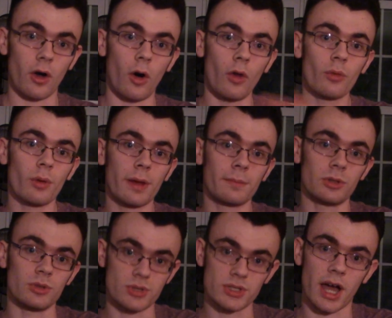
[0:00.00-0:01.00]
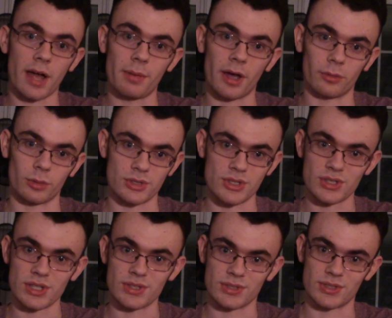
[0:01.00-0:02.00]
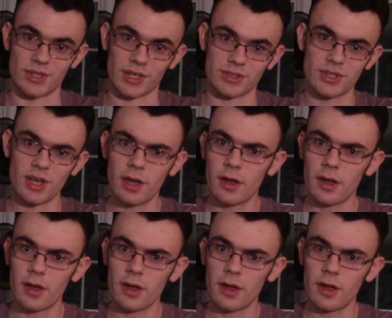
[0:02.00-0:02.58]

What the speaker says: all the way up to Skybound, which is Season 6.